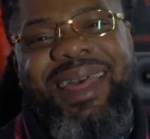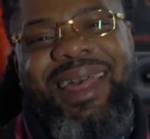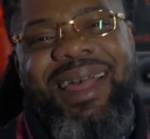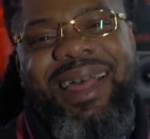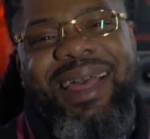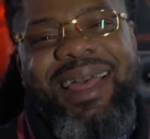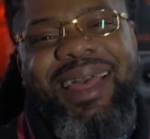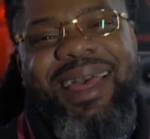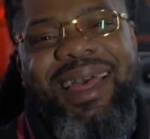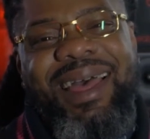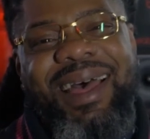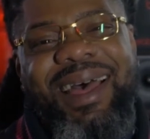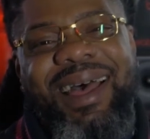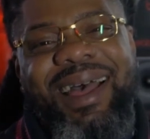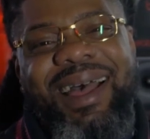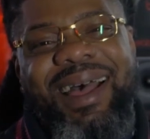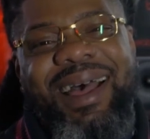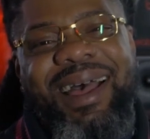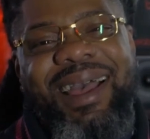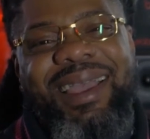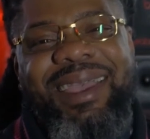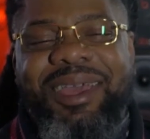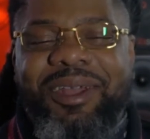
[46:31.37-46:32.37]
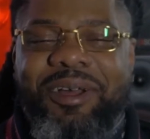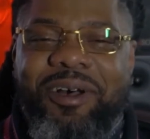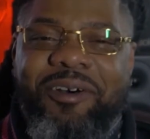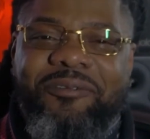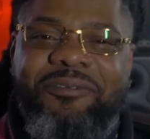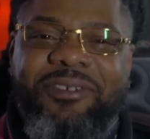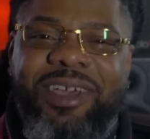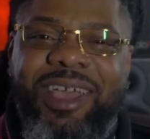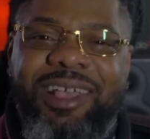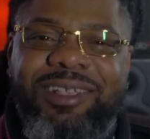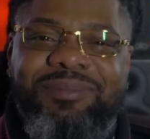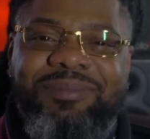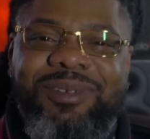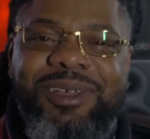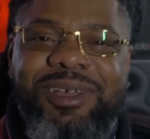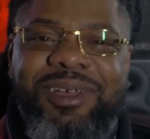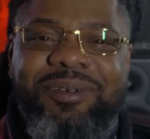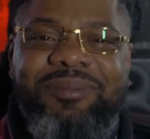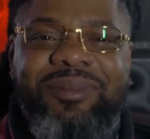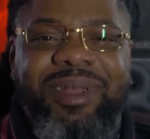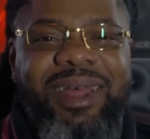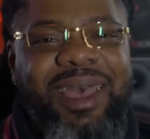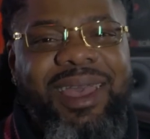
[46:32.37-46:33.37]
Everybody. I, I, get on
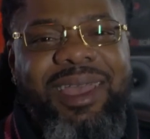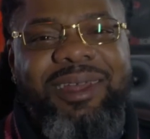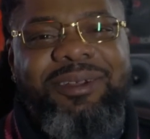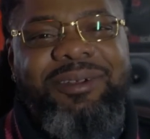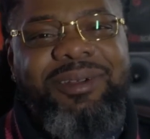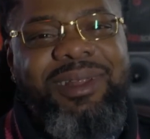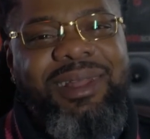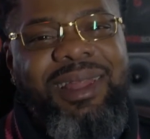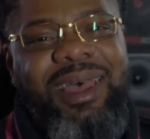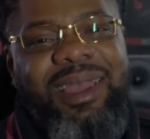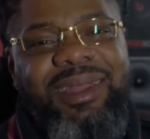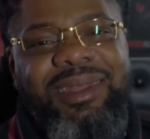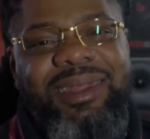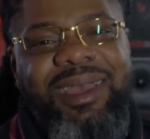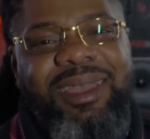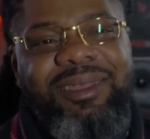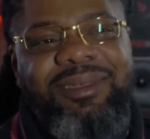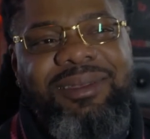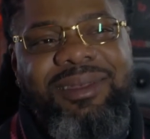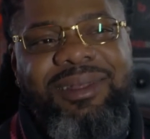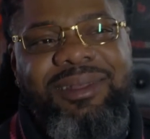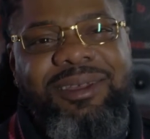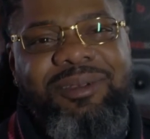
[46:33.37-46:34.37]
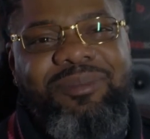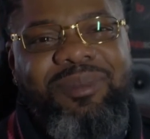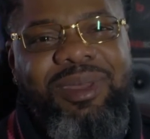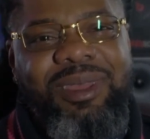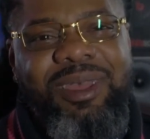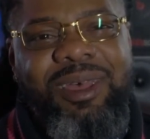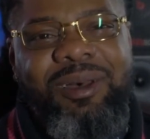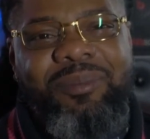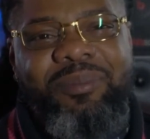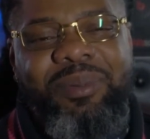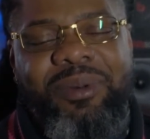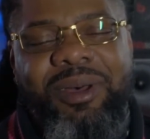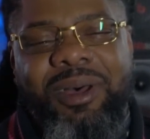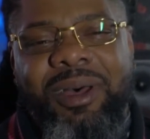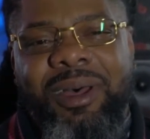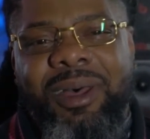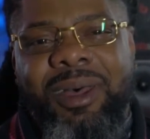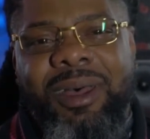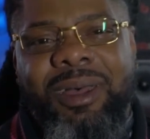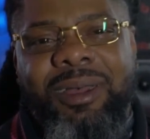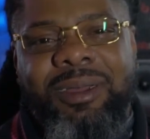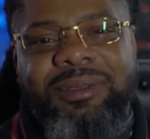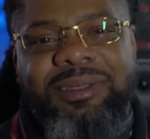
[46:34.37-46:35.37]
Facebook, but I ain't on it like that. You can look me up.
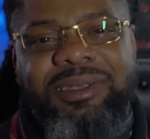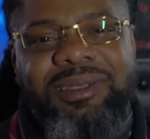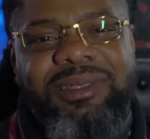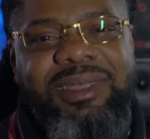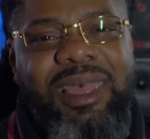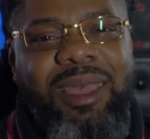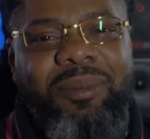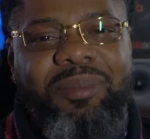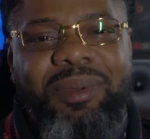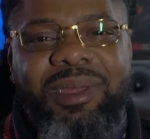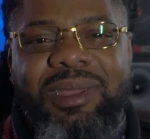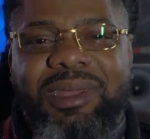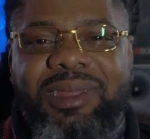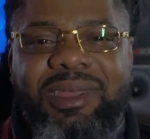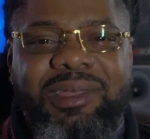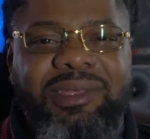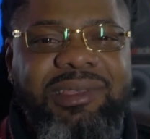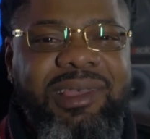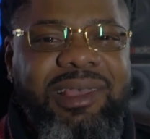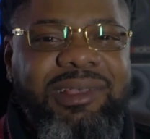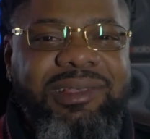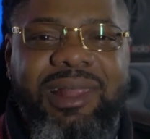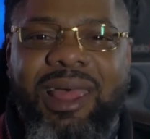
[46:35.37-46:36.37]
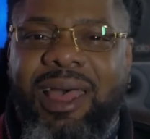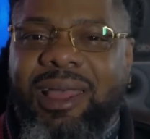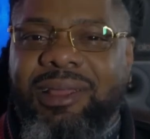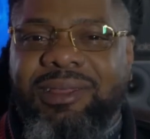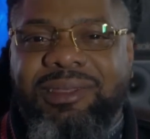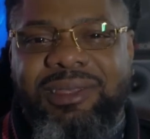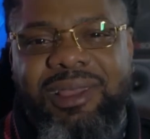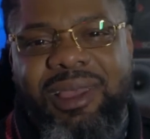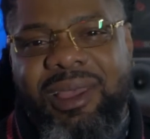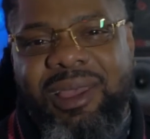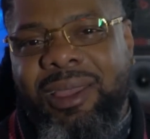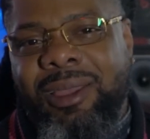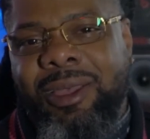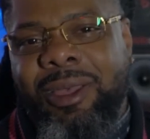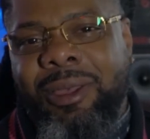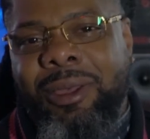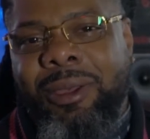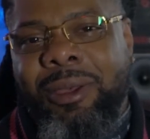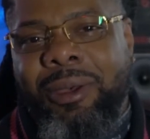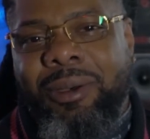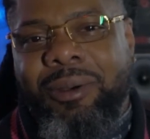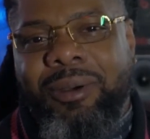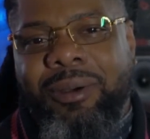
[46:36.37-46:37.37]
Uh, just type in DJ Sly Tay
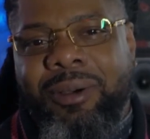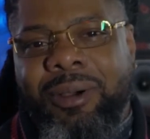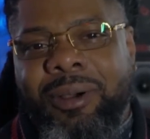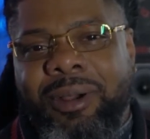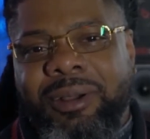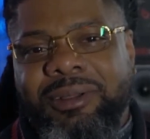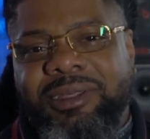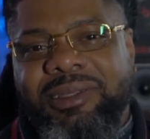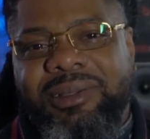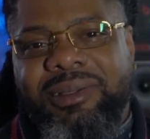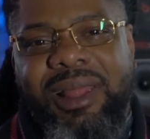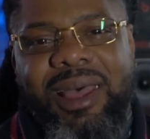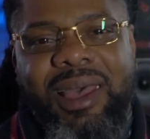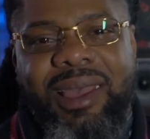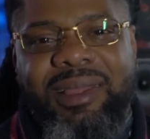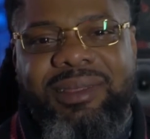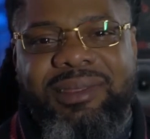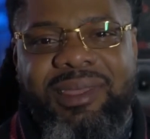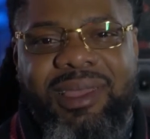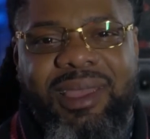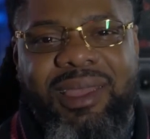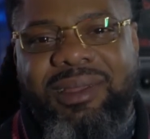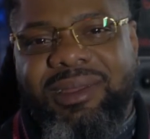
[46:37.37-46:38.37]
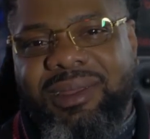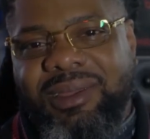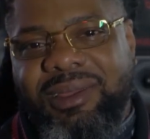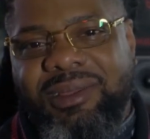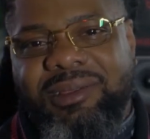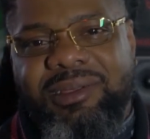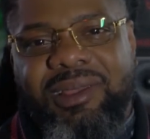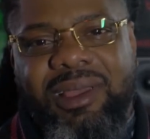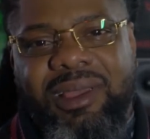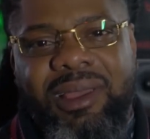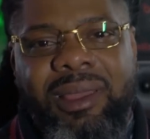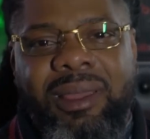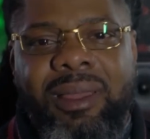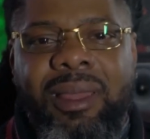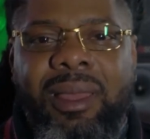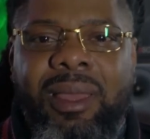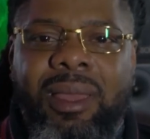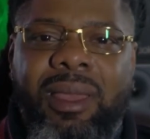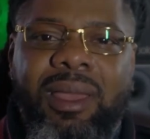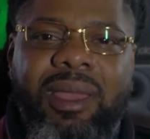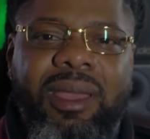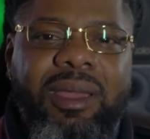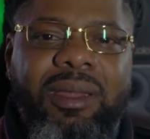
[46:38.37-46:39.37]
or Sly Tay DJ,
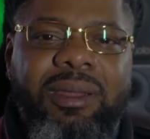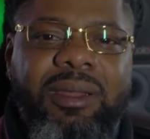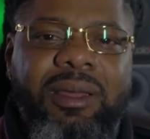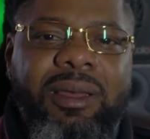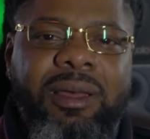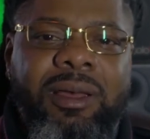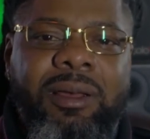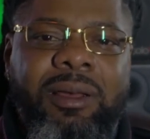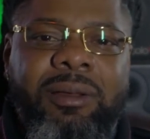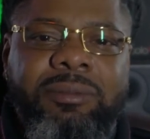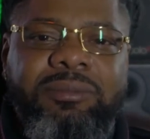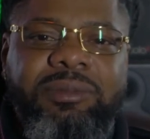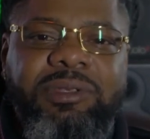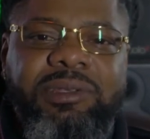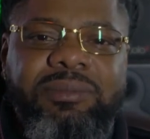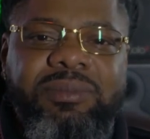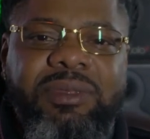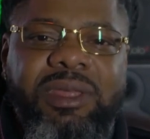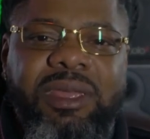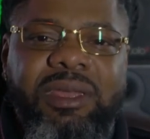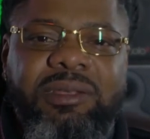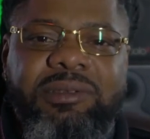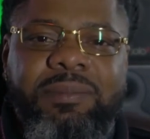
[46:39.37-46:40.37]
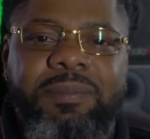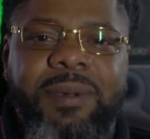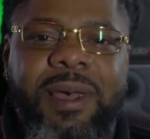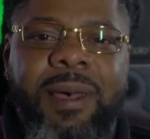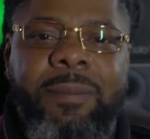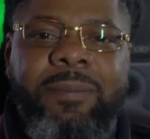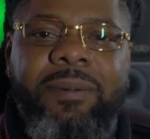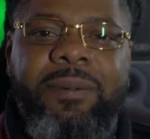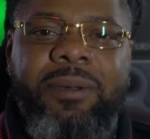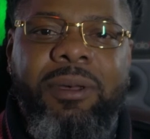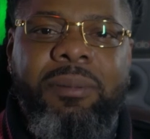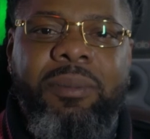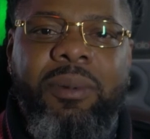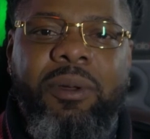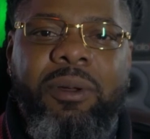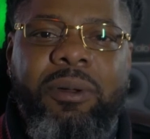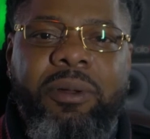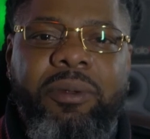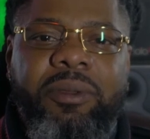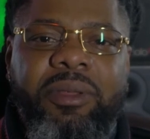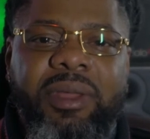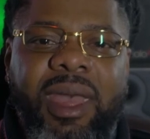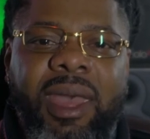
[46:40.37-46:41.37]
and um, some things will pop up
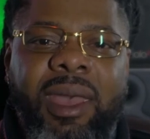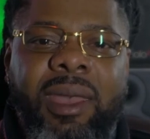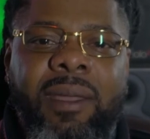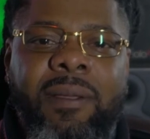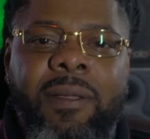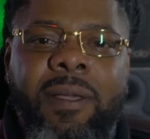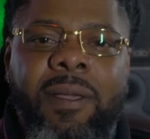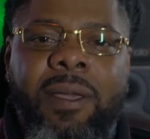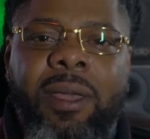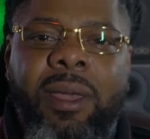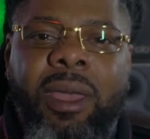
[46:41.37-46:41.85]
on that.